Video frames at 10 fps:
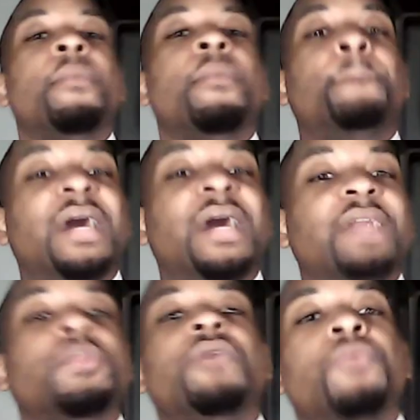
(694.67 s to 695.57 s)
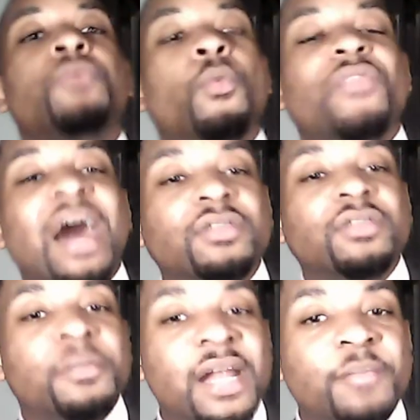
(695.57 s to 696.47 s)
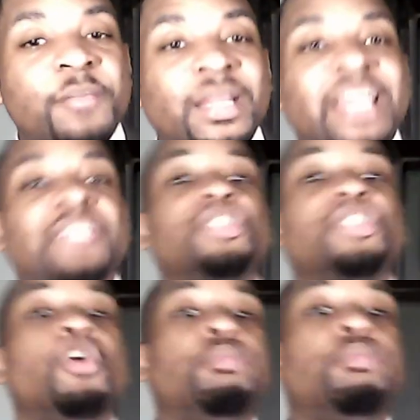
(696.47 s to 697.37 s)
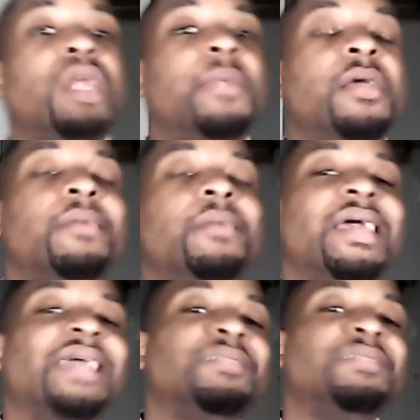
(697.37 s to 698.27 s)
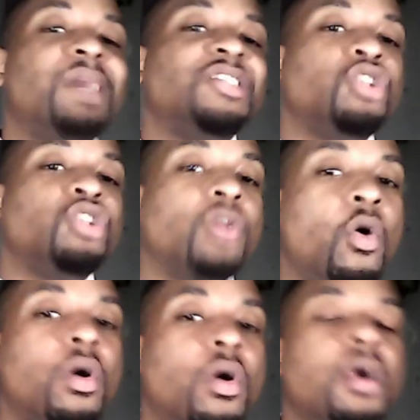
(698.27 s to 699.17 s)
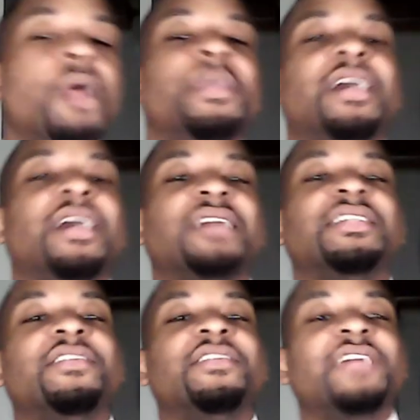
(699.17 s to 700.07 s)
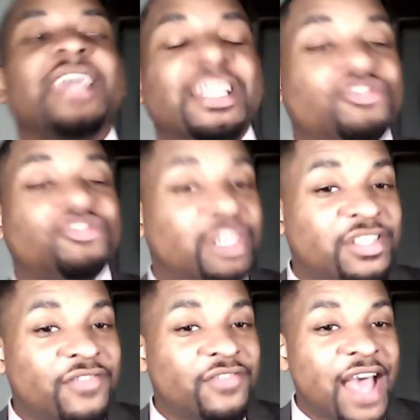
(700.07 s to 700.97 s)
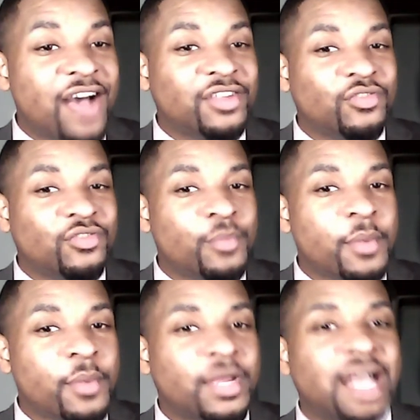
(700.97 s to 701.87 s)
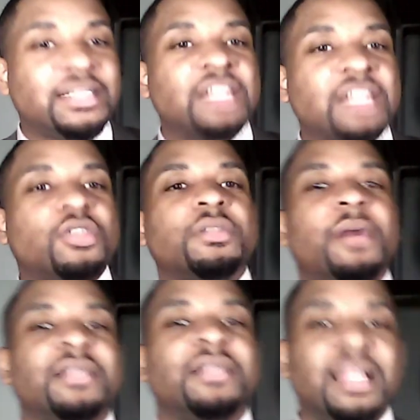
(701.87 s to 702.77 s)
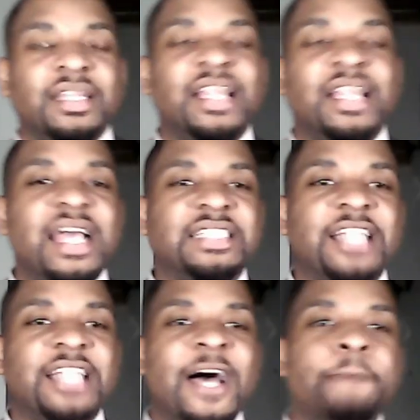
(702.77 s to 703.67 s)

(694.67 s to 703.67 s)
but without the money plays, your premium is much lower because of intrinsic value. Remember, guys, that I talked about that in the last slide.